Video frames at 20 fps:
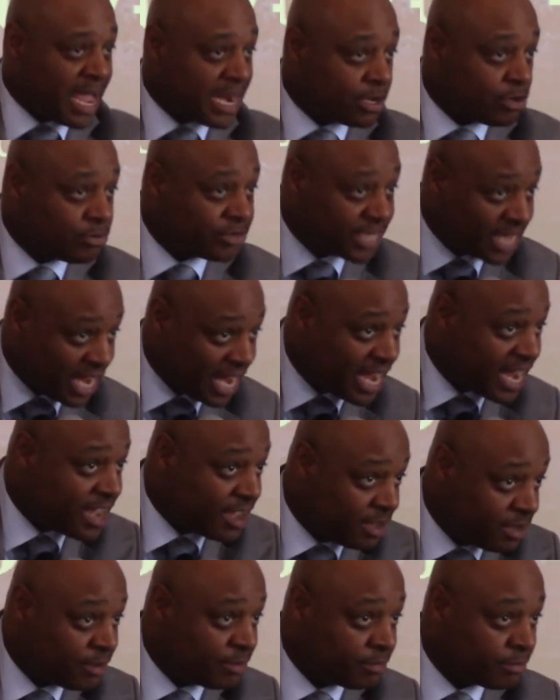who
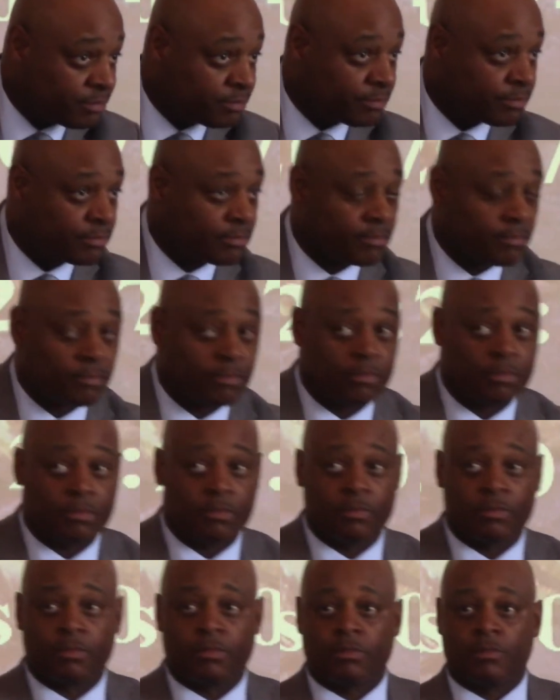can.
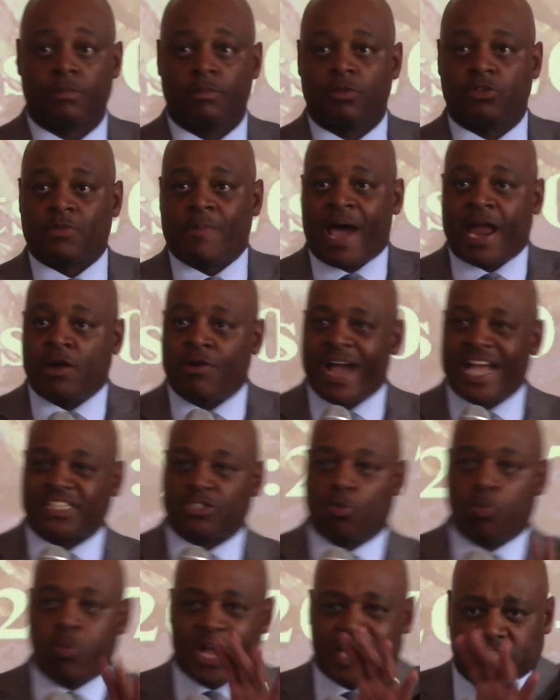Somebody who
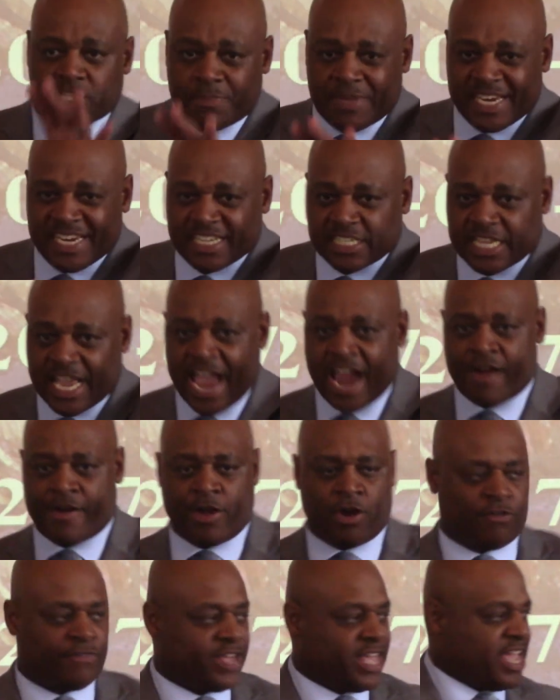has wisdom in this
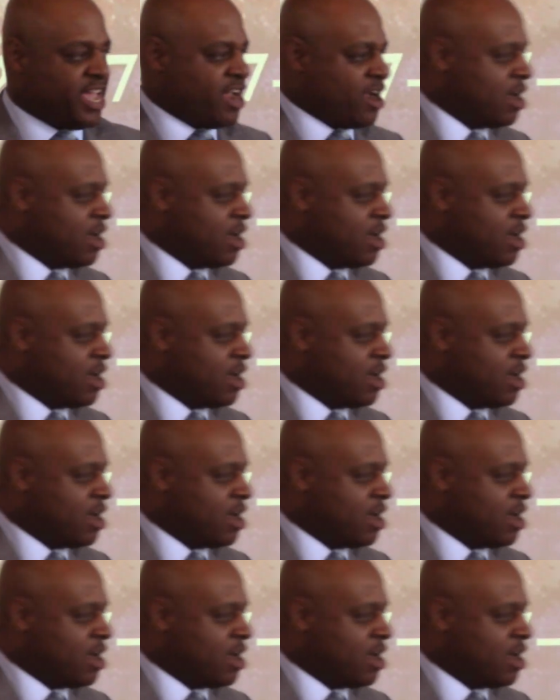area over here,